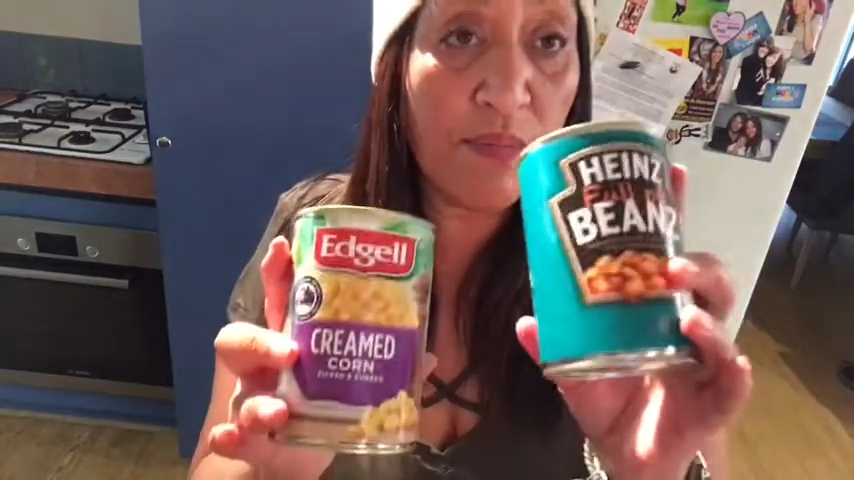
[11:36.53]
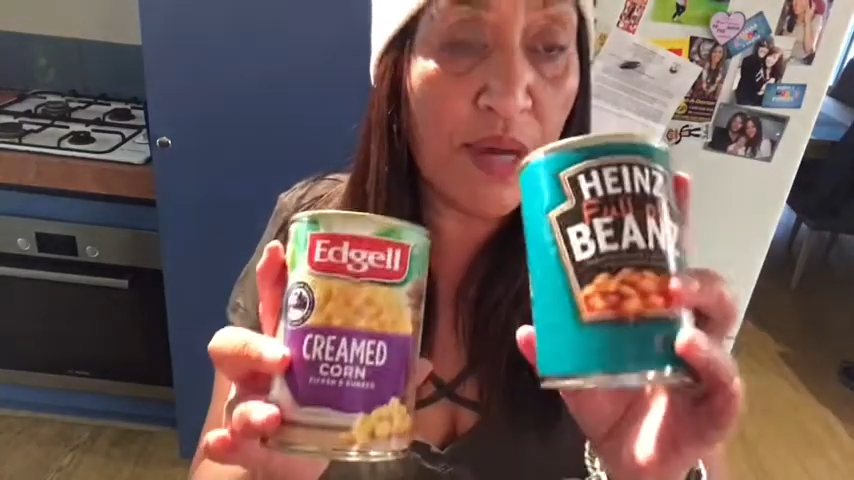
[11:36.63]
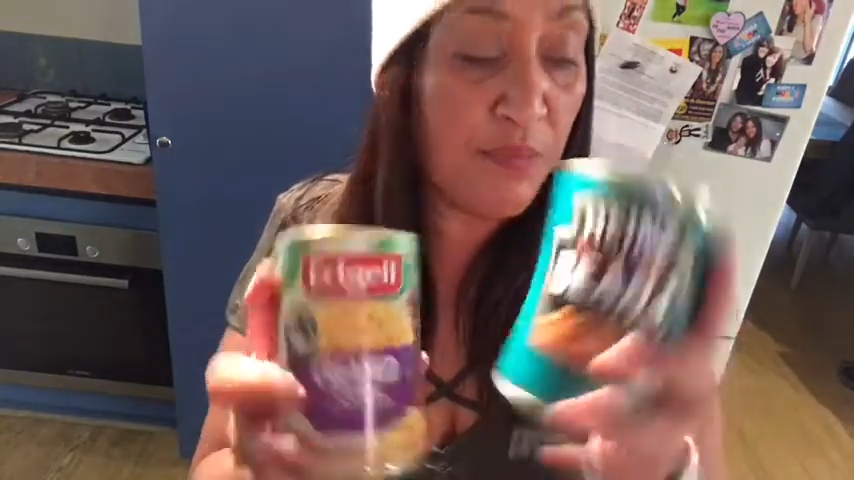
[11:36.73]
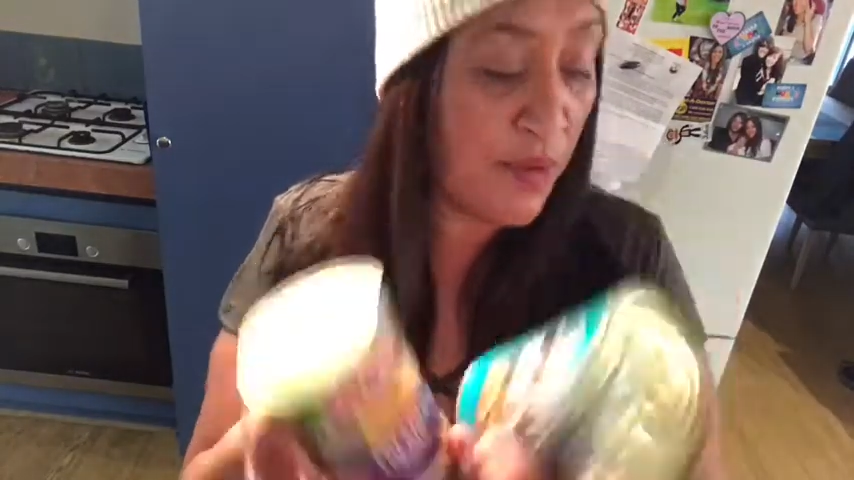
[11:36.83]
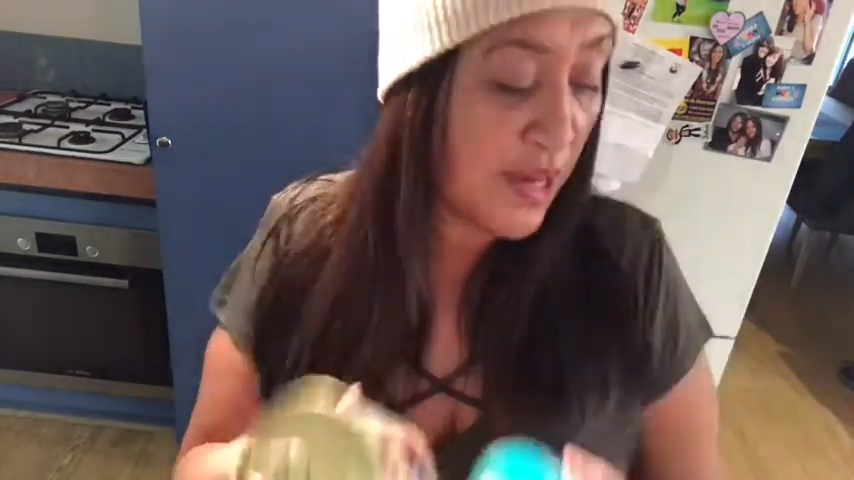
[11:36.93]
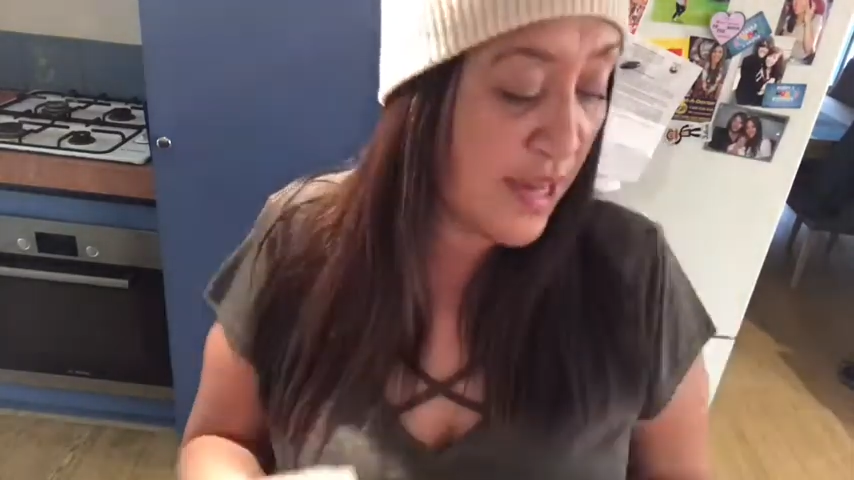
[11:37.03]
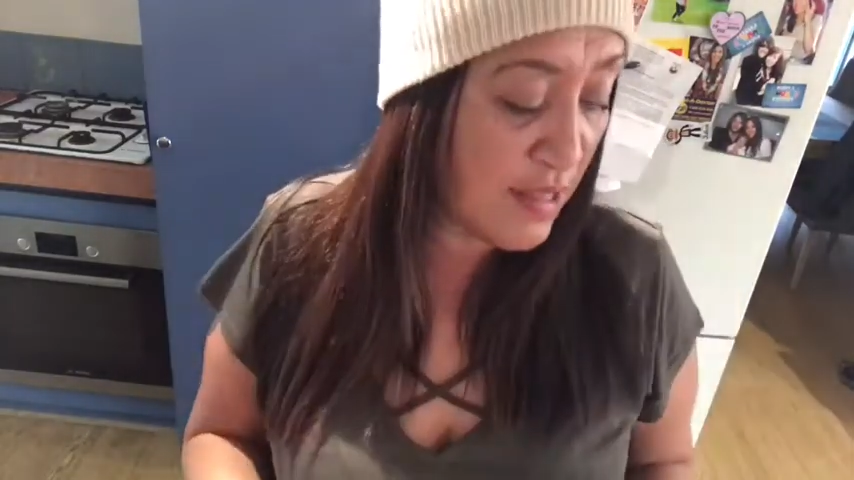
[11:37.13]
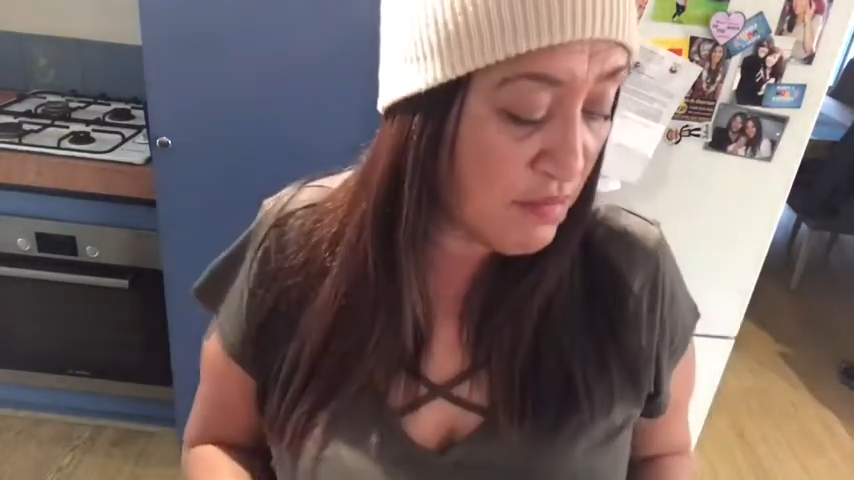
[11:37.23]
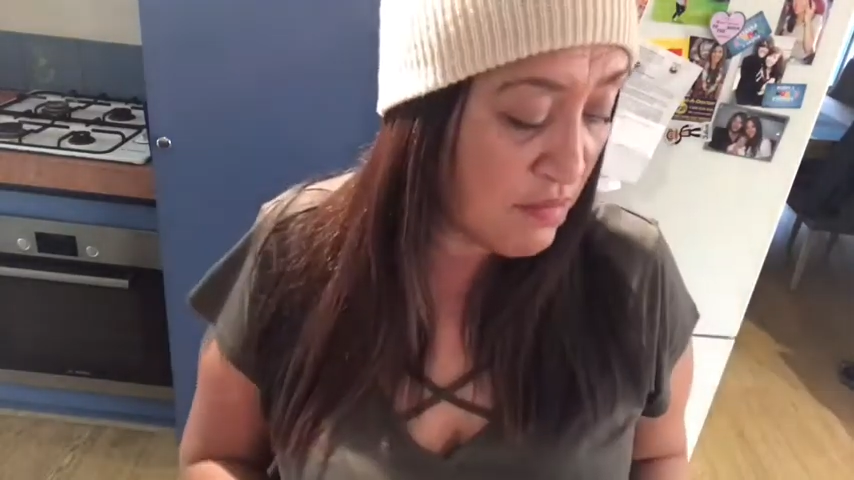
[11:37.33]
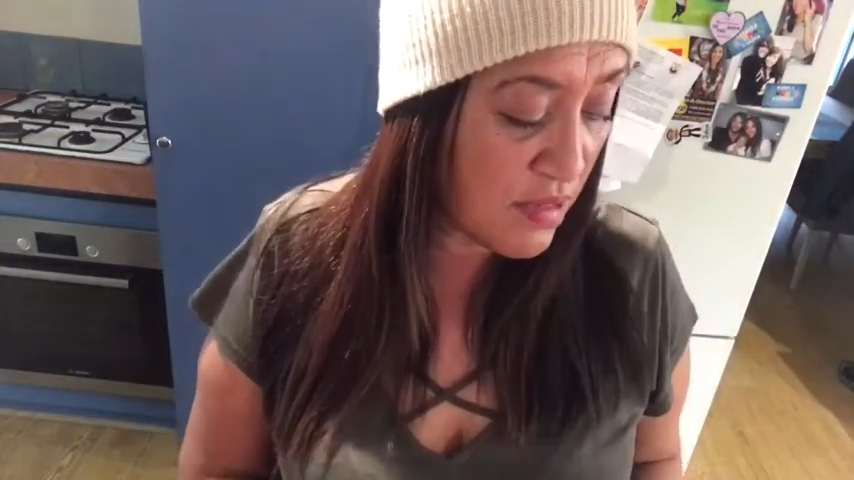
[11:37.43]
baked
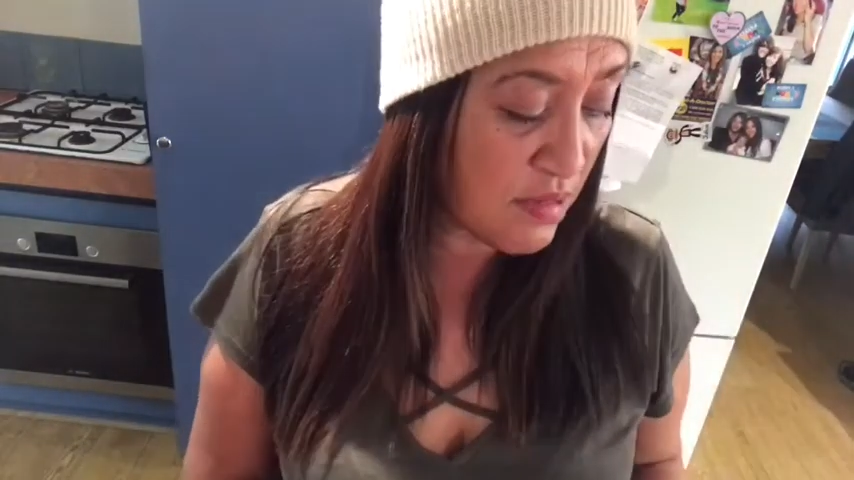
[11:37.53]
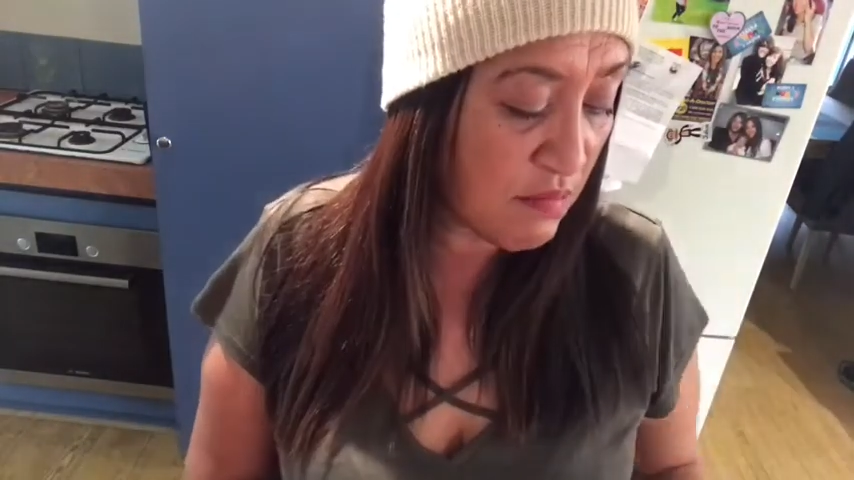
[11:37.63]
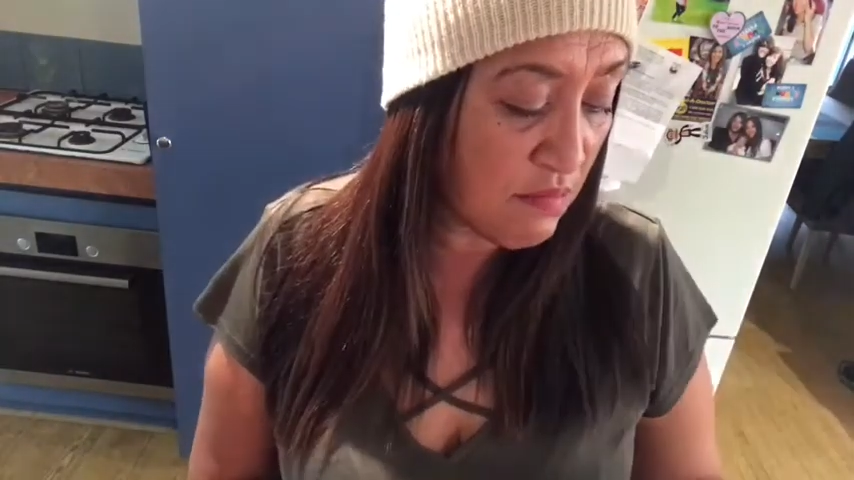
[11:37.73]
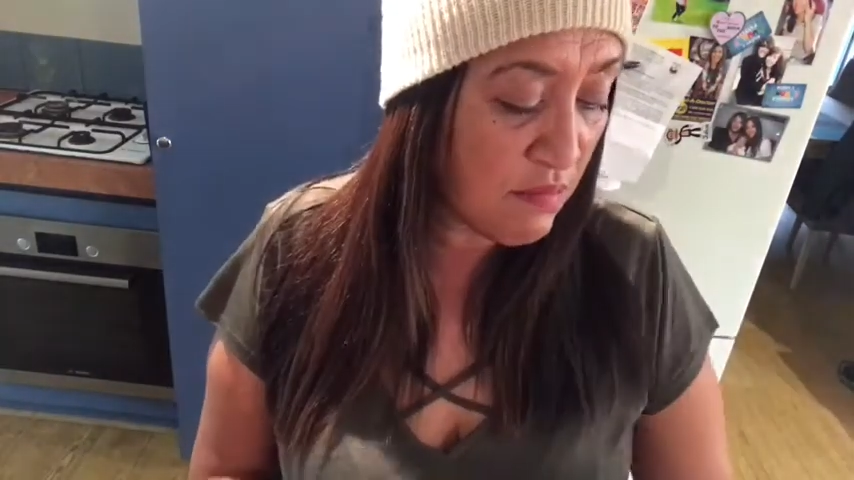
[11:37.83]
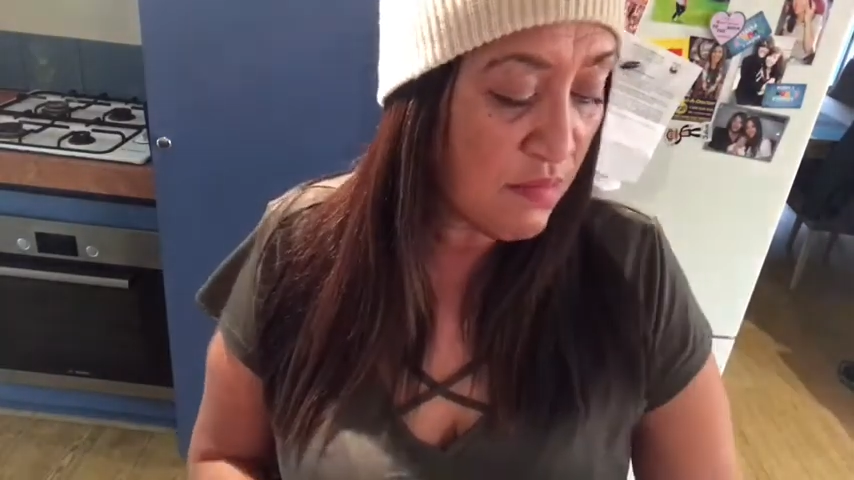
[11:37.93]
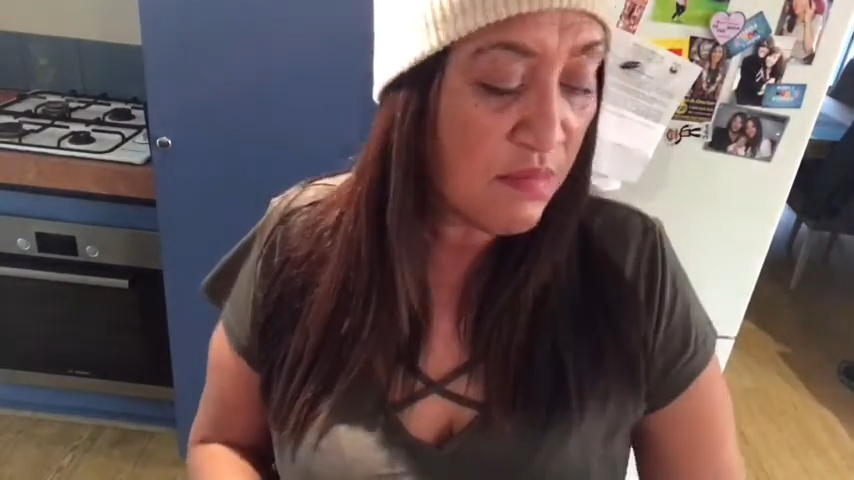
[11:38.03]
beans and